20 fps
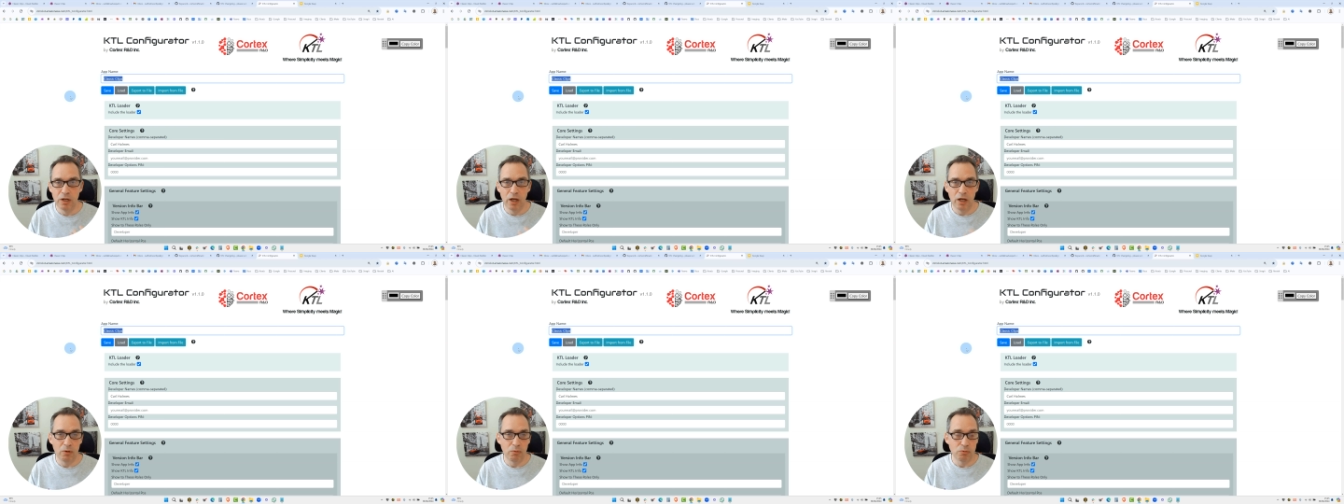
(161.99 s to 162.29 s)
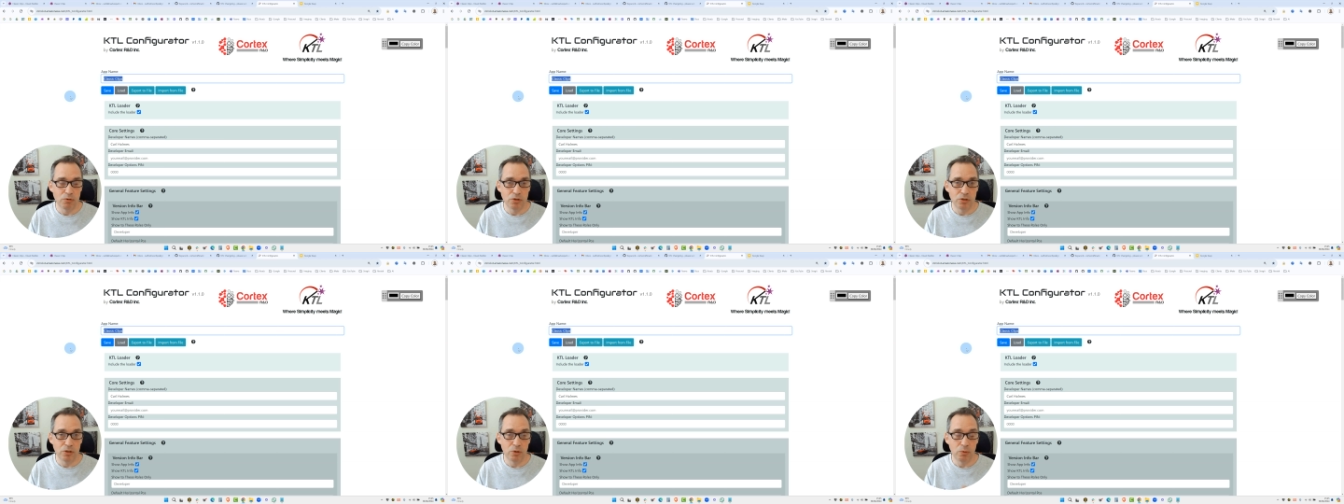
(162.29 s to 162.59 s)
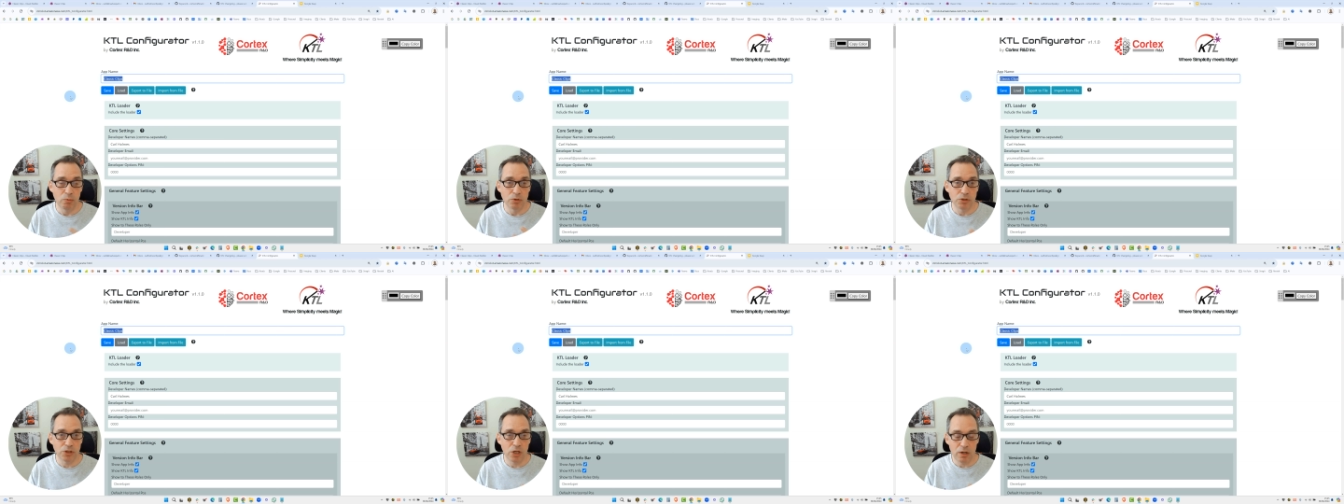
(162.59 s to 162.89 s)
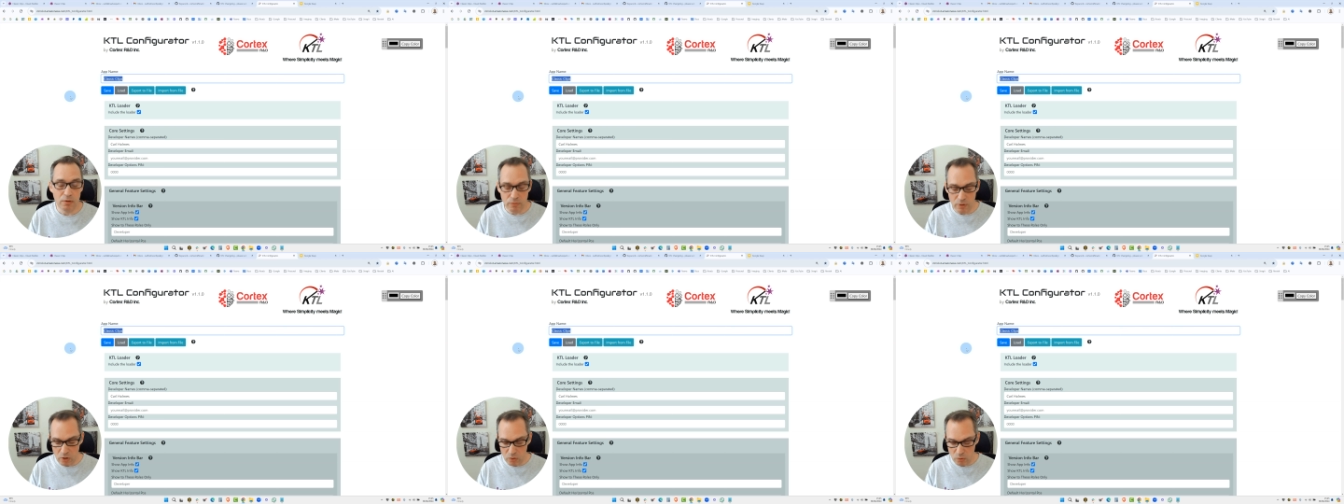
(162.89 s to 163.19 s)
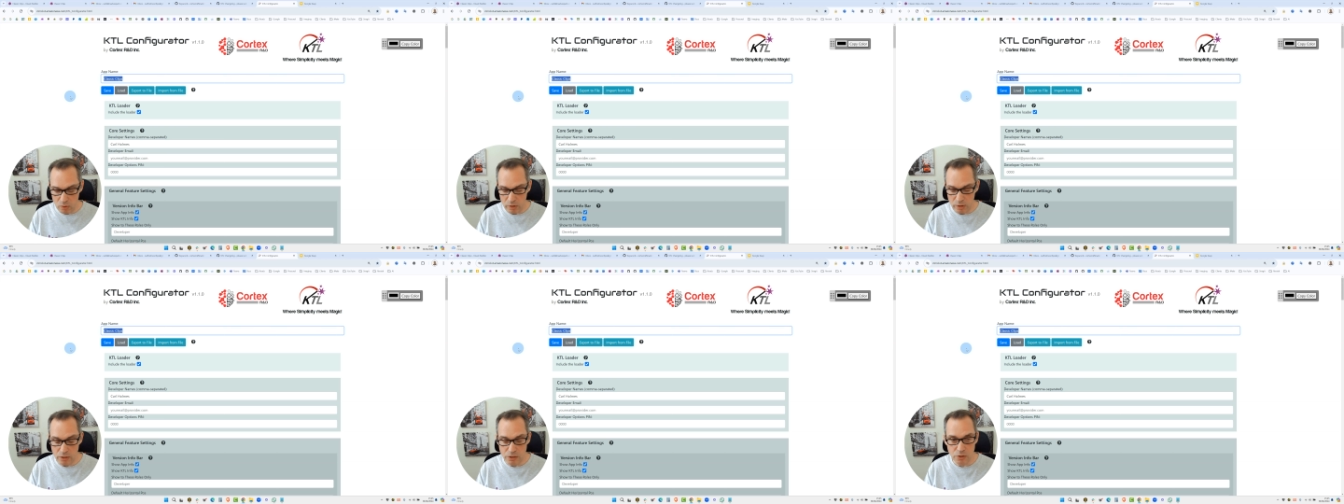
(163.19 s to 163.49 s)
It will, it will save
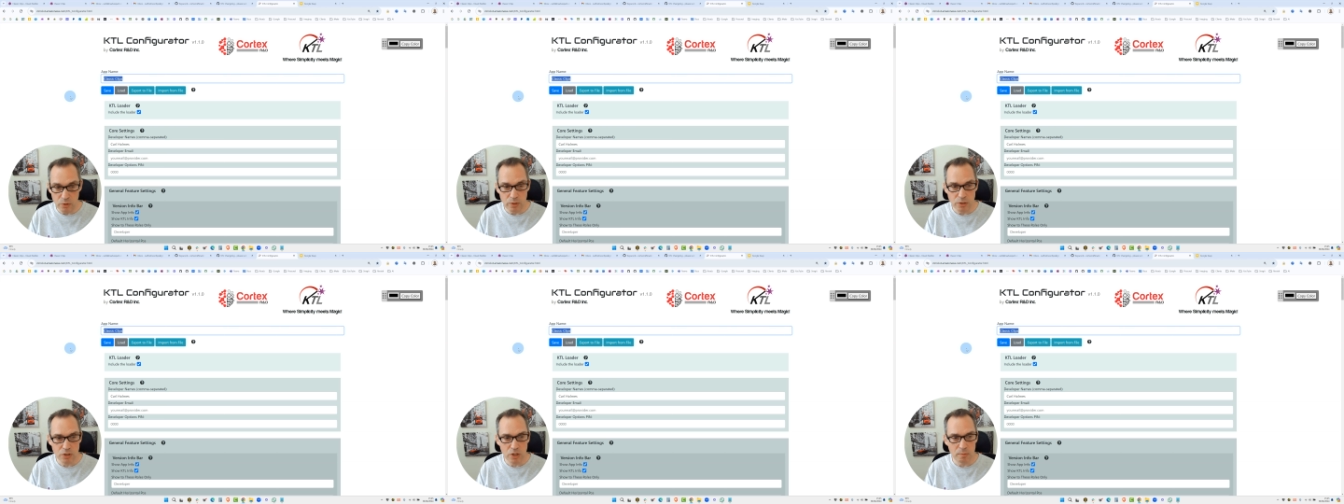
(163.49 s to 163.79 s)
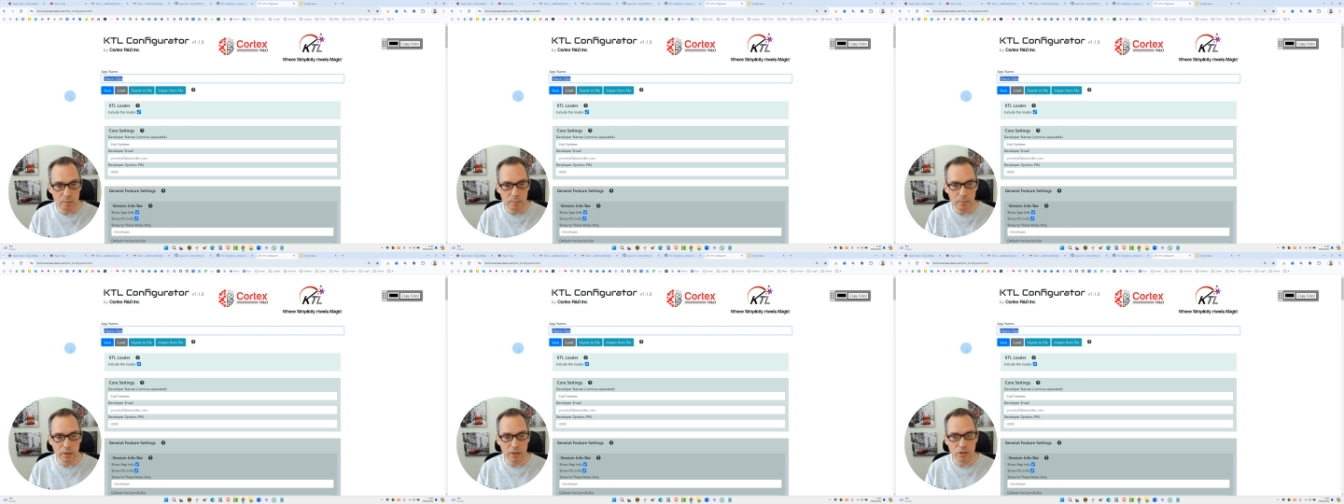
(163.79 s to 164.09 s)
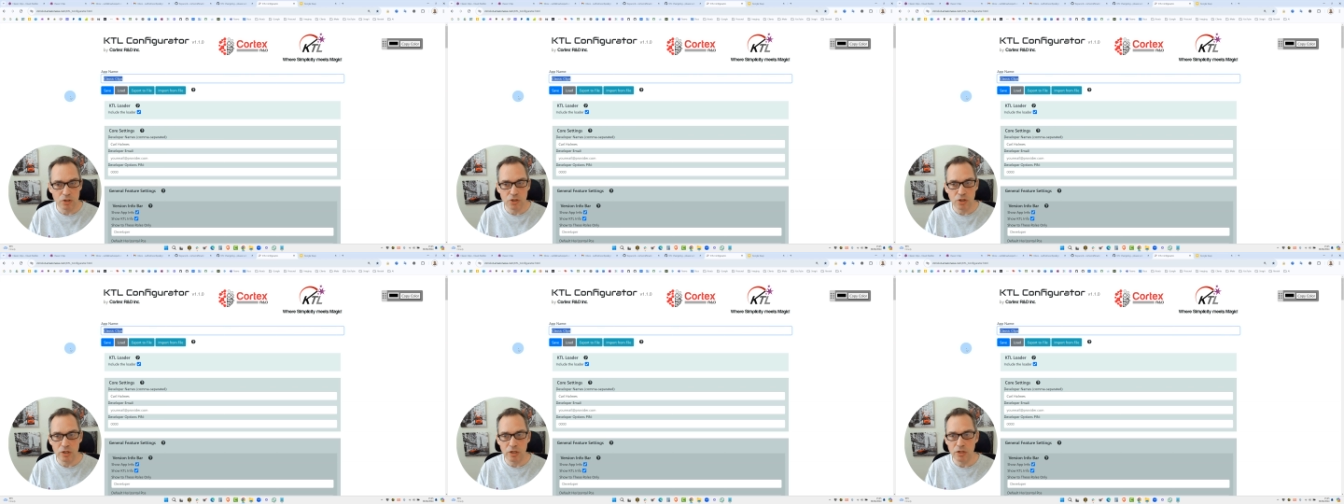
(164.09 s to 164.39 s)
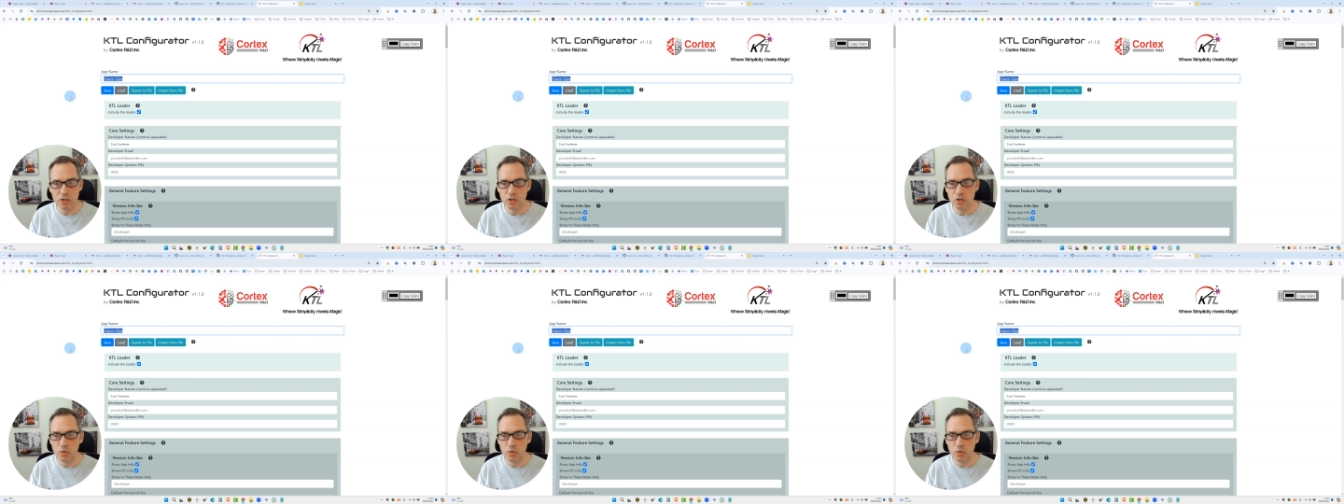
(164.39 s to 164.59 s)
locally, so each time you make a change,